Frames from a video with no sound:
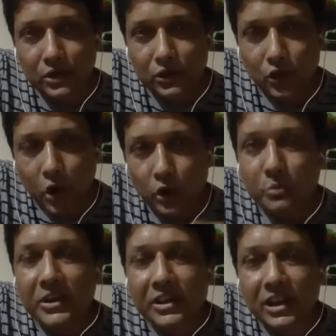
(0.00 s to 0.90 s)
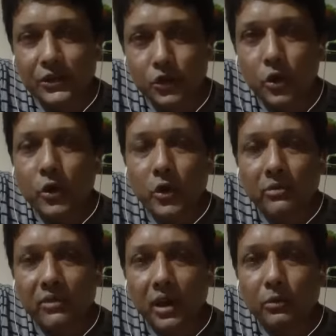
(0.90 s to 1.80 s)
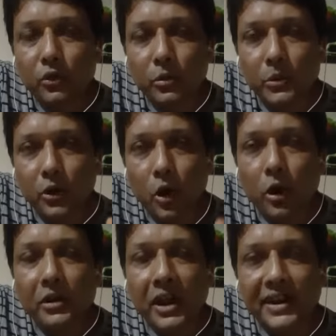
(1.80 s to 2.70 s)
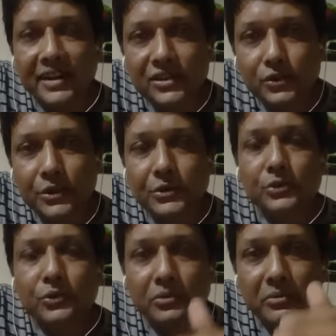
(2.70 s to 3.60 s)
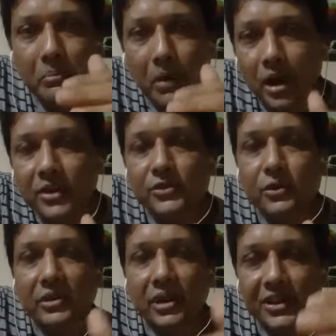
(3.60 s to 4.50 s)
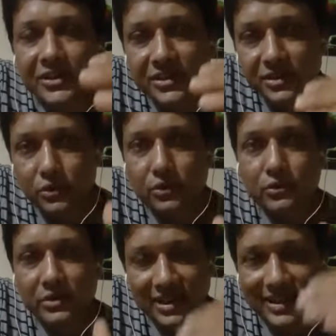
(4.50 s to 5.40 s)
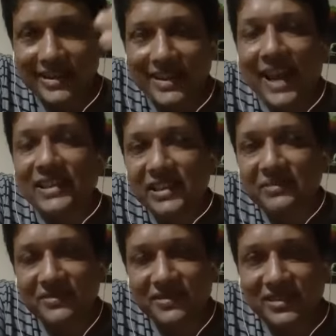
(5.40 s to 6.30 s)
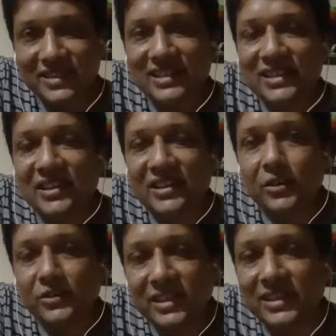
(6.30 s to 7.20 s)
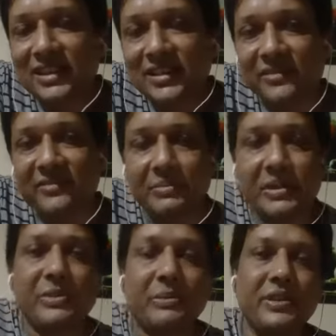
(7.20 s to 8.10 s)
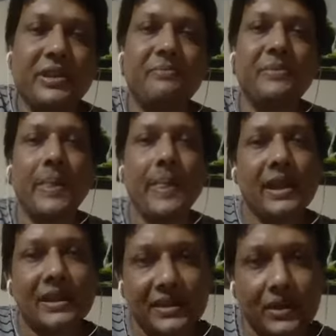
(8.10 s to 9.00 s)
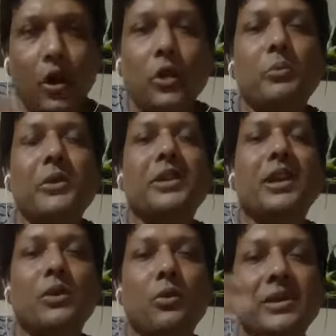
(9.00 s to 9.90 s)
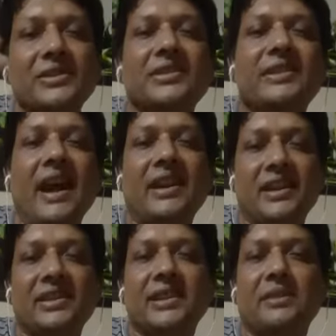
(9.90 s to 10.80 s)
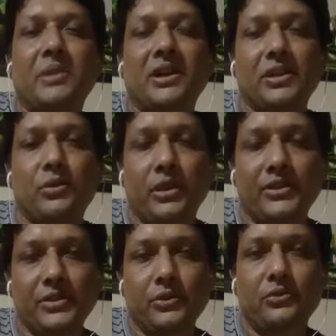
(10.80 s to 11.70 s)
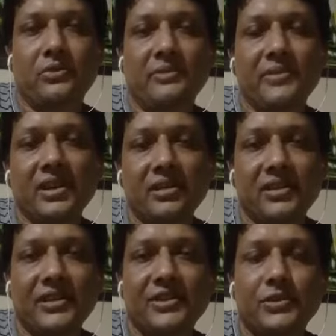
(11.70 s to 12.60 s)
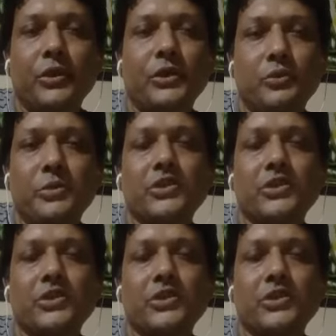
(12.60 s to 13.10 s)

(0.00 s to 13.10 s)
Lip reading: so automatically solenoid valve will be on and it is going to purge or release CO2 till it achieves the 600 or 650 ppm. Then automatically once it attains that particular CO2 level, it is going to be